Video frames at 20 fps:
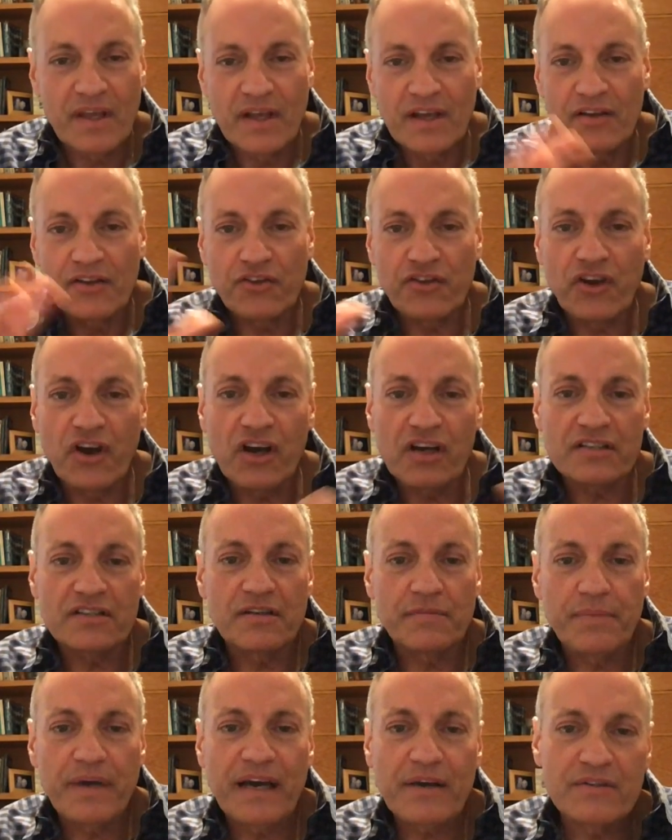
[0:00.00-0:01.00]
thoughts
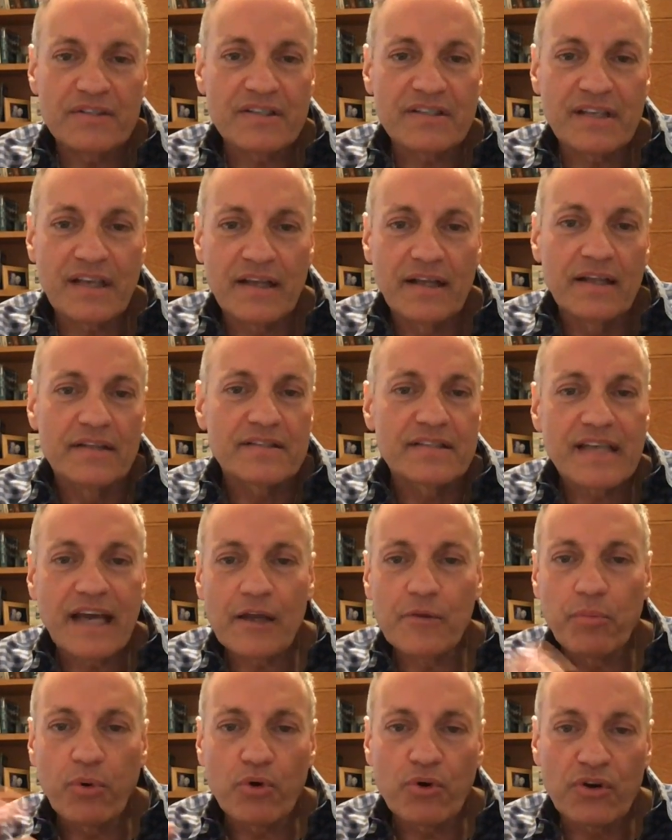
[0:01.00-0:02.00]
about
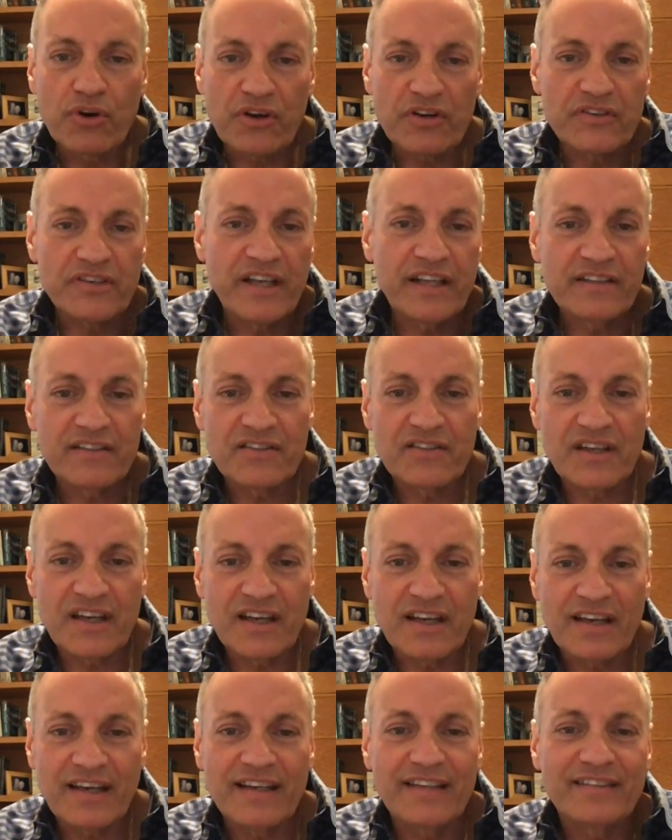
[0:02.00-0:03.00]
cyborgs and
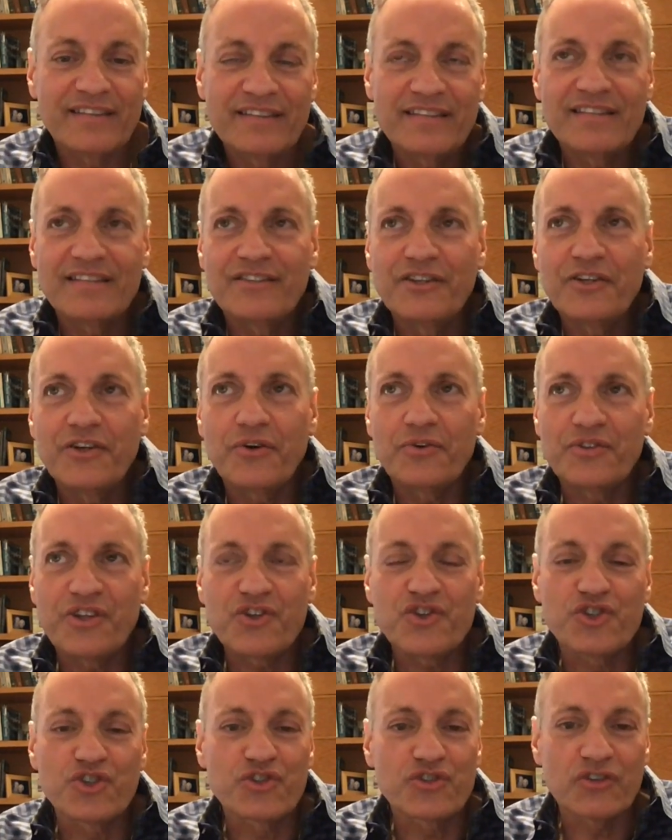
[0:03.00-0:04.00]
the
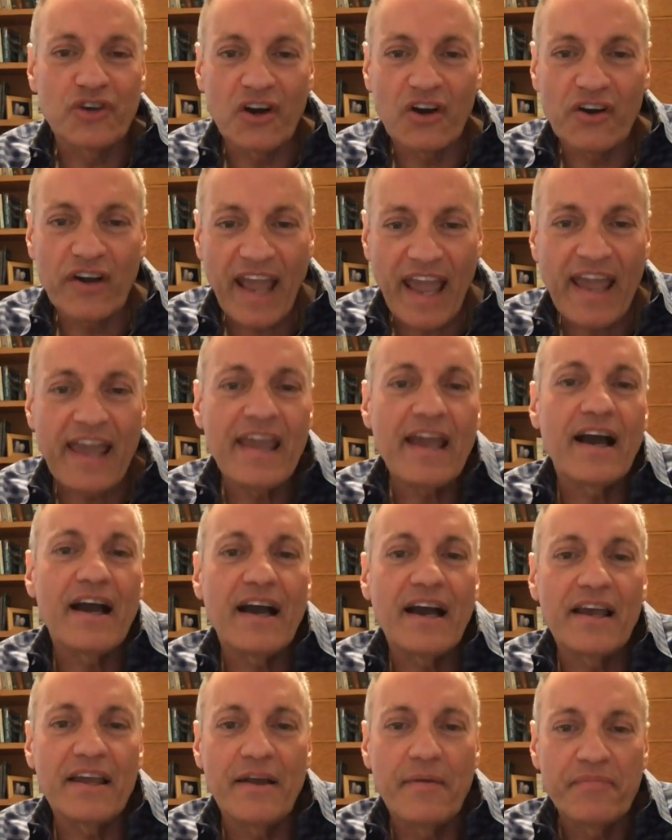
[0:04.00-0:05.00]
strong
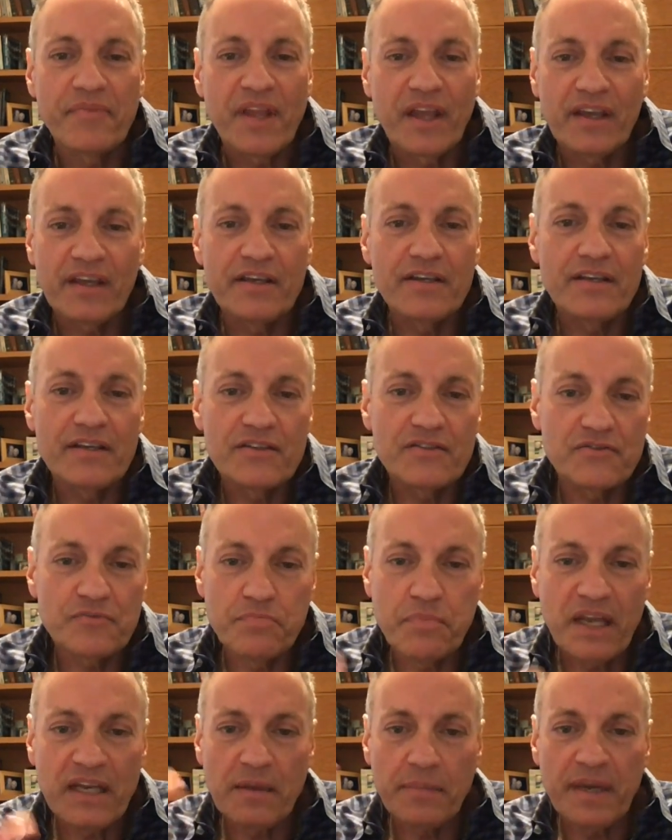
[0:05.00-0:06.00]
AI is
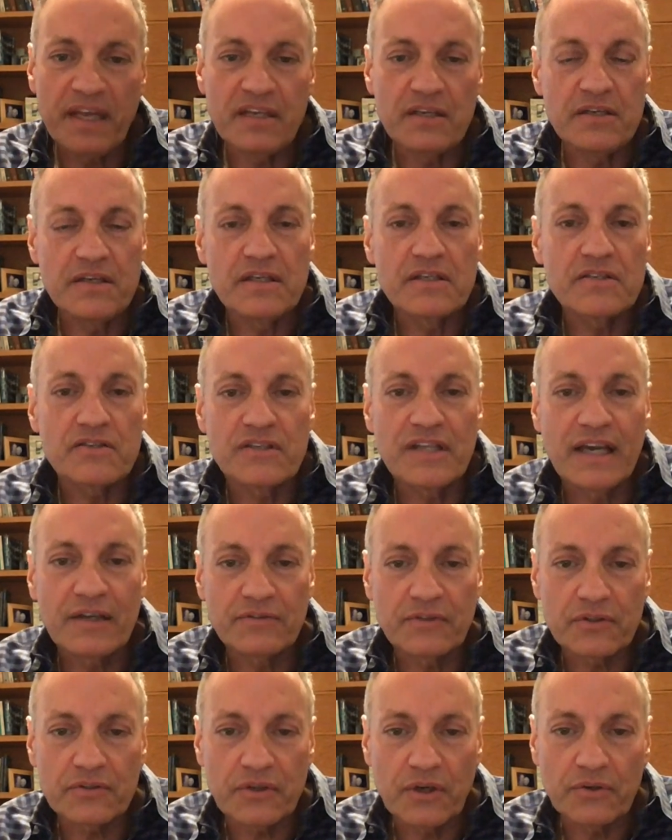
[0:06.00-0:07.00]
many, many years down
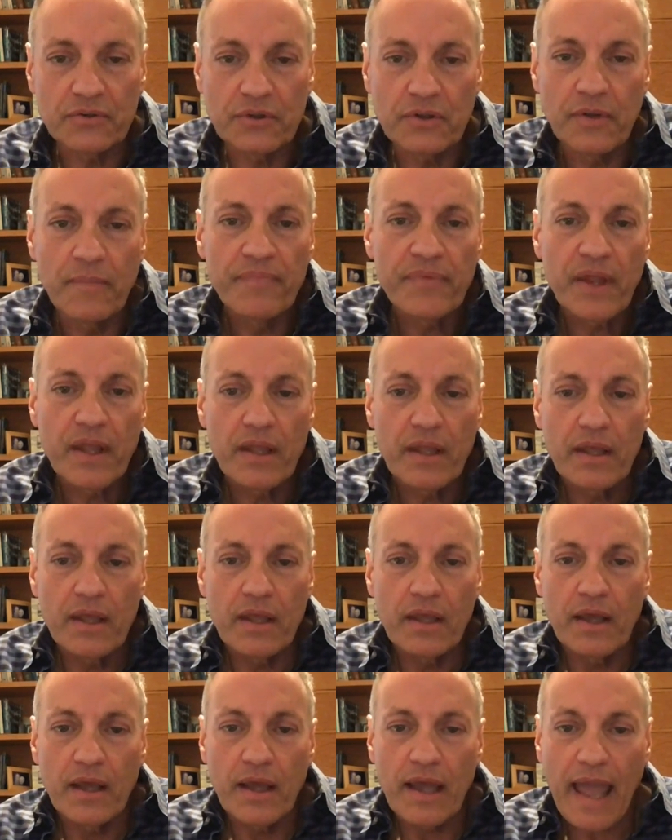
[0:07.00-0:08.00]
the road.
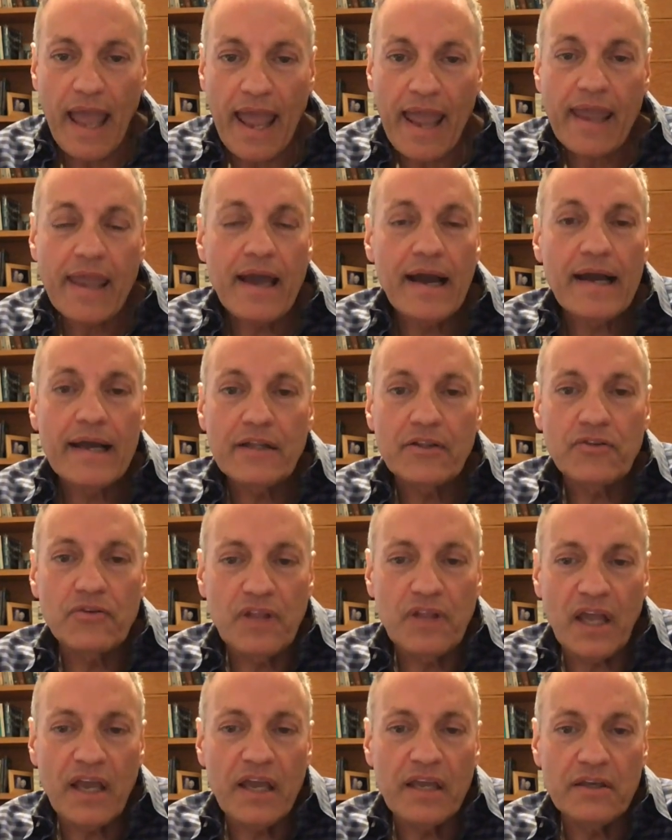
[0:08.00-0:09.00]
AI
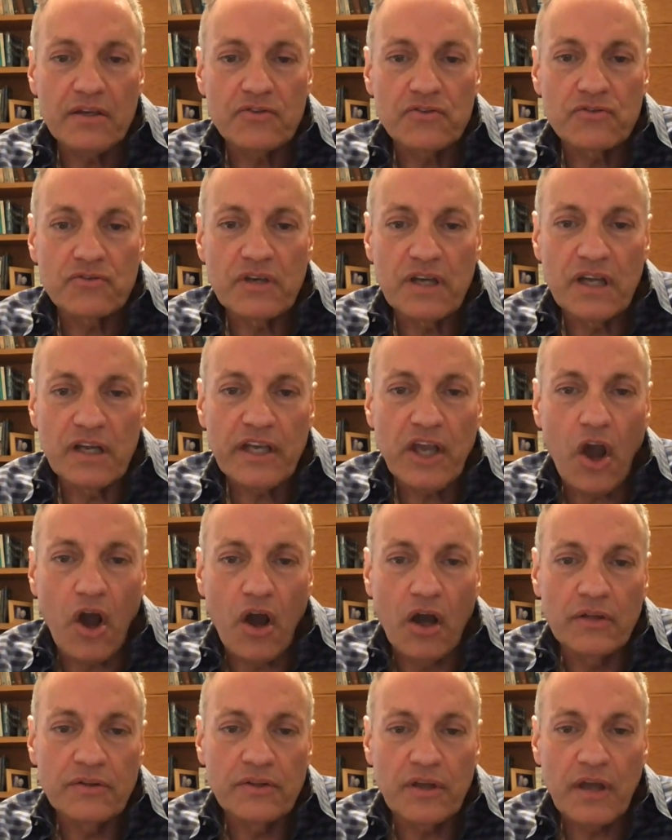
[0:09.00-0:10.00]
today is really
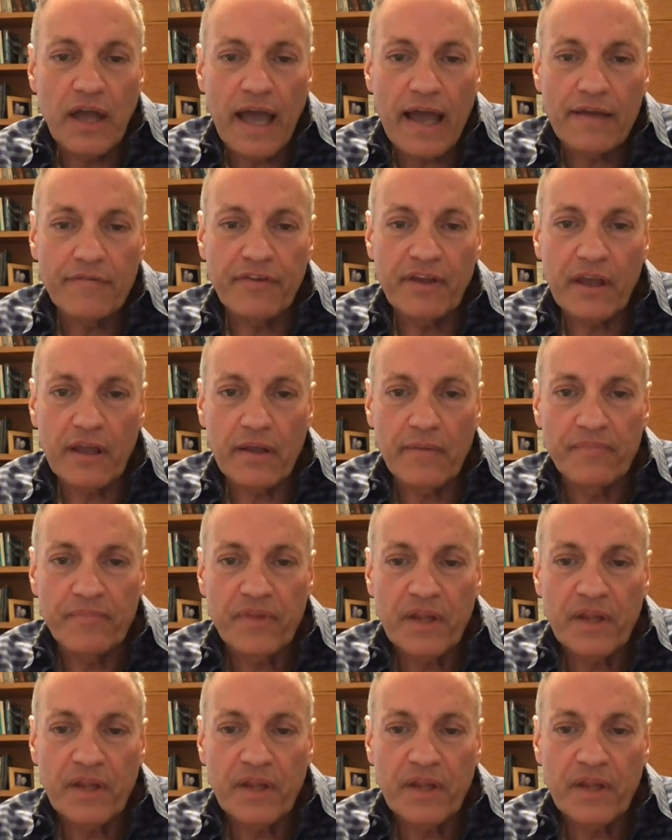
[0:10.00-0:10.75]
having